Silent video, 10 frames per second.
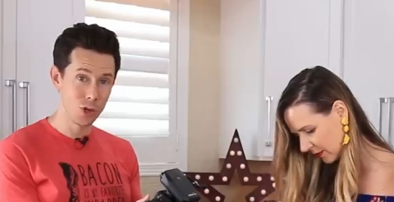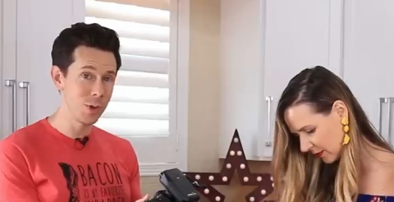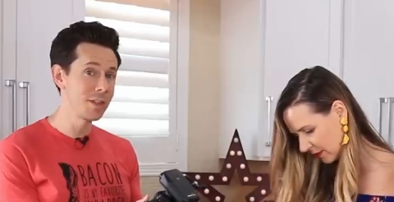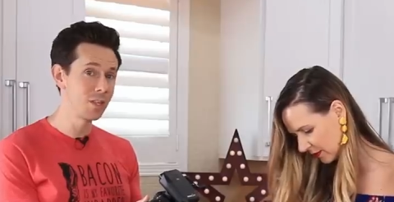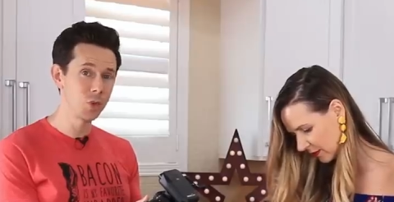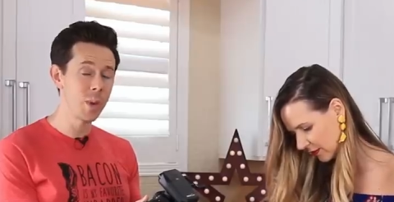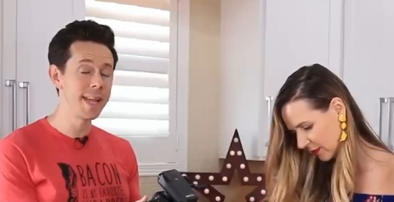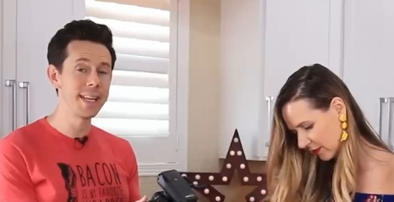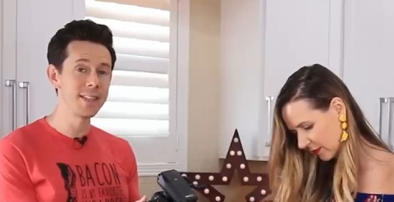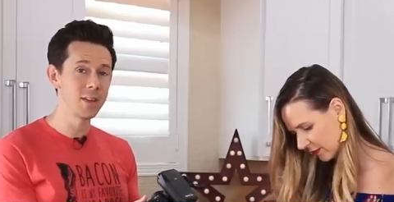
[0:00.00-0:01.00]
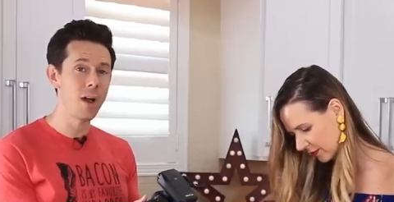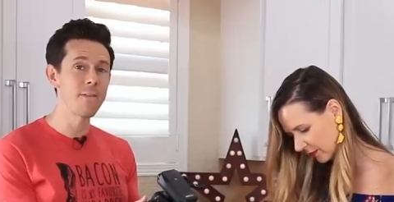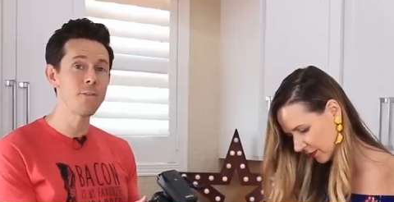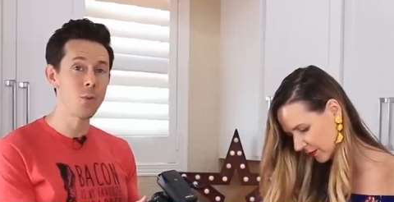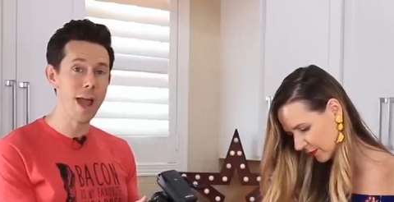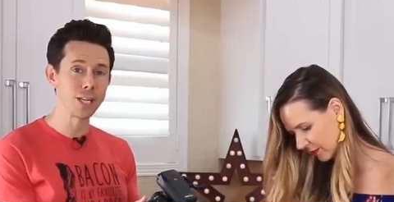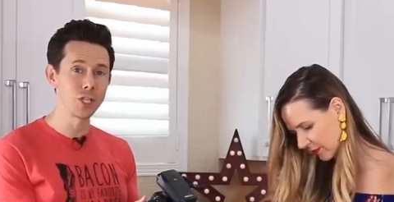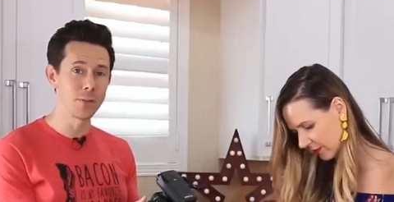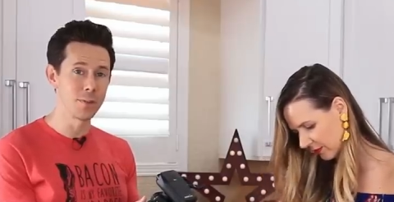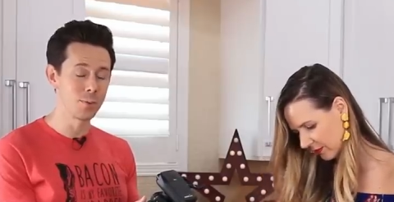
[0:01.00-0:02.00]
Speaker 1: Do it this way, it's a
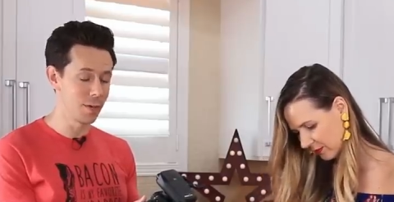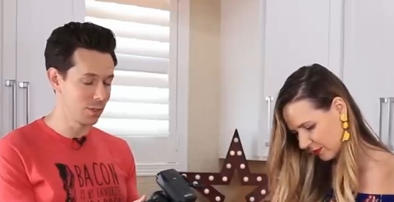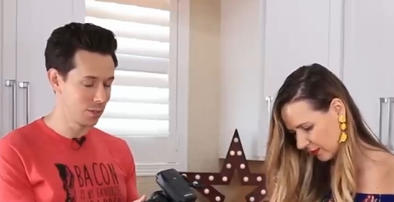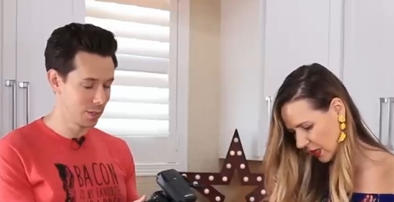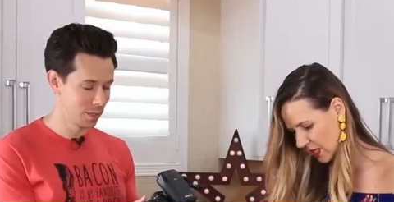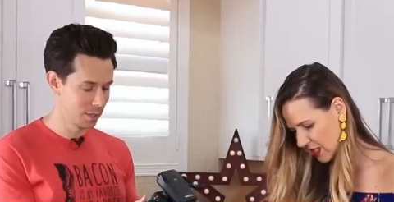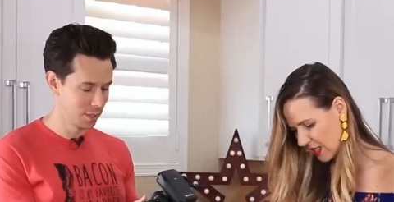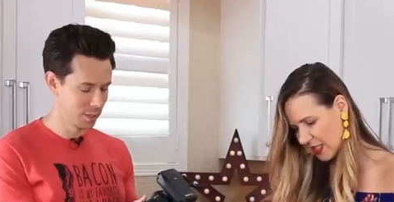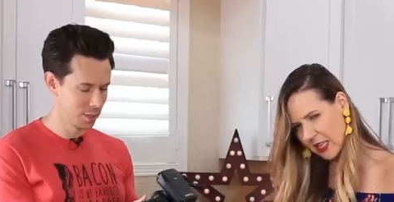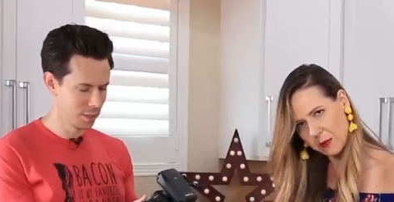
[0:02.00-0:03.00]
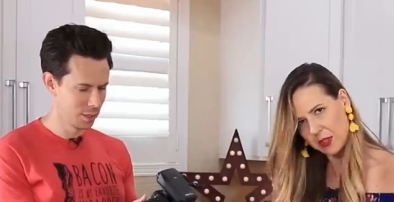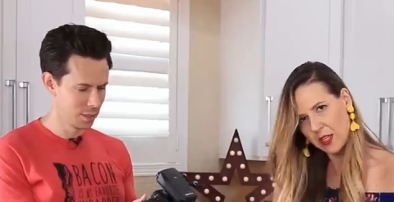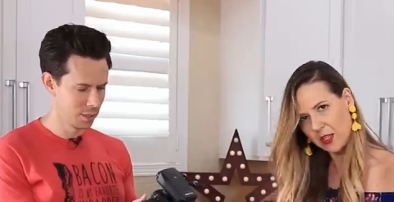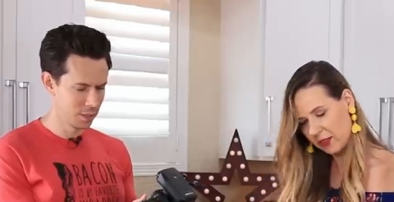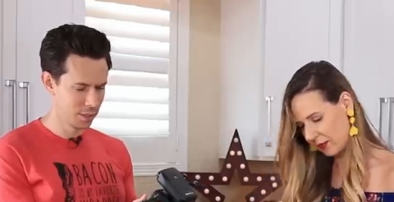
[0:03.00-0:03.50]
fraction of the price.
Speaker 2: It's the same thing.